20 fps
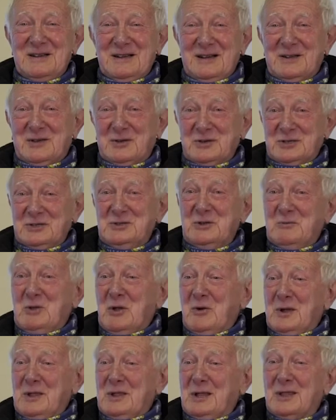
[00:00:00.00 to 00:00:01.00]
Of course,
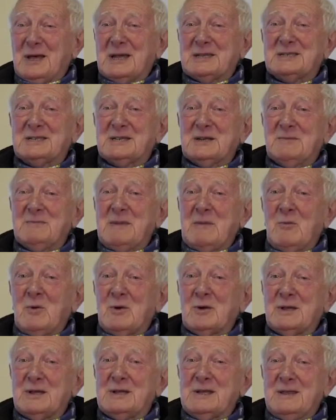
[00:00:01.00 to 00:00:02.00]
knowing the lads that have been
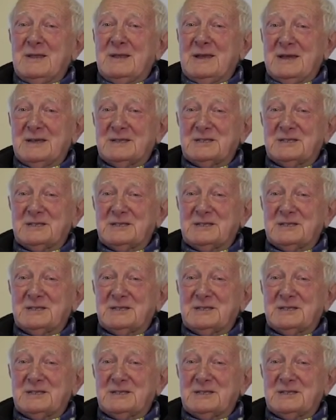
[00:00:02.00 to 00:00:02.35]
working in there.